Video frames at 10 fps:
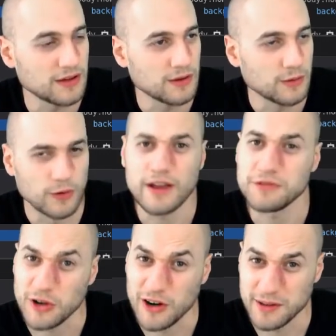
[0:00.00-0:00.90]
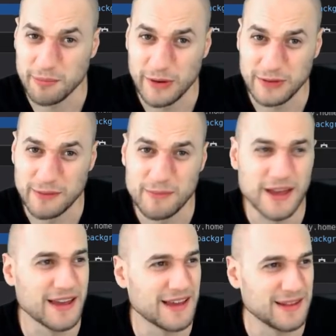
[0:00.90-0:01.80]
or have talked about them,
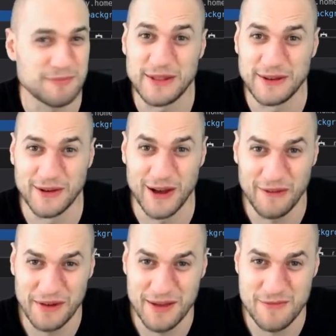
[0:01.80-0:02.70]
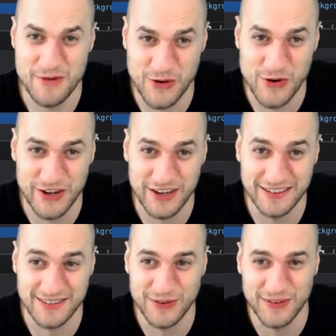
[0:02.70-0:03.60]
depending on how I am recording
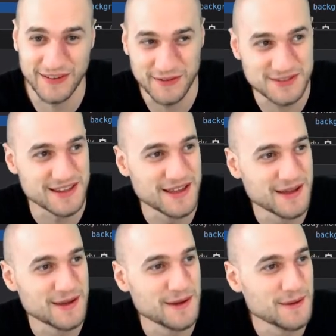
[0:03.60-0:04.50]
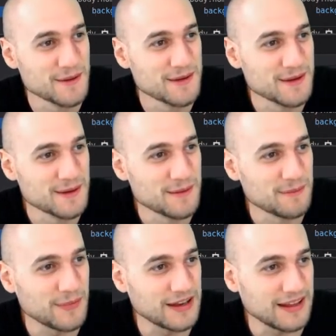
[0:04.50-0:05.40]
these videos.
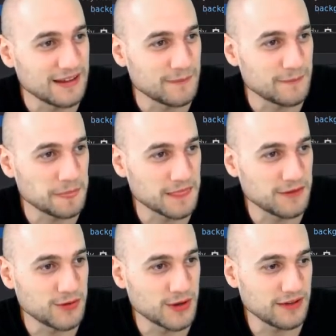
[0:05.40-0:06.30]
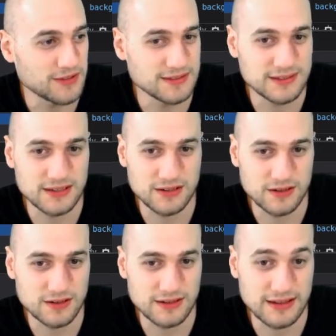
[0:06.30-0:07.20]
But hey, if you have this
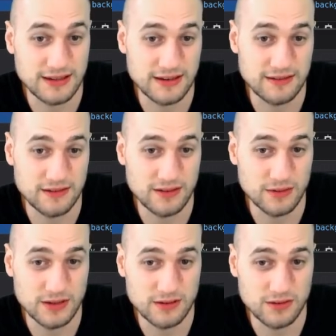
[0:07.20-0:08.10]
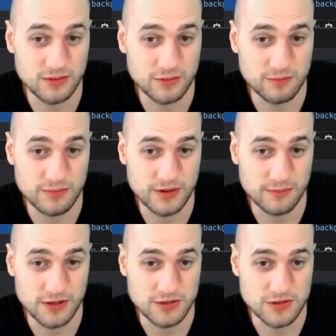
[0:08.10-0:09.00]
here, then you can do pretty
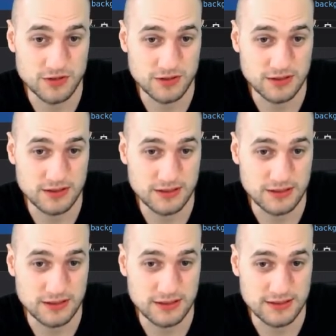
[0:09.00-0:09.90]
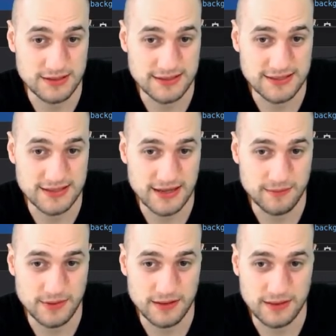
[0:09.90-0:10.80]
much the same
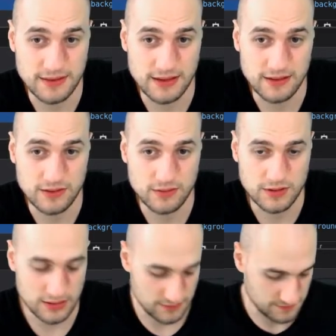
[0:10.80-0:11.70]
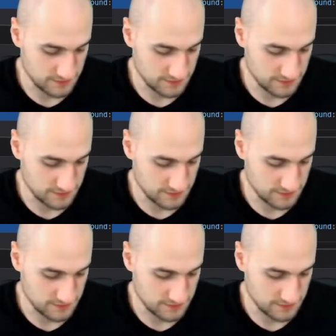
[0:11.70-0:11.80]
thing. You can,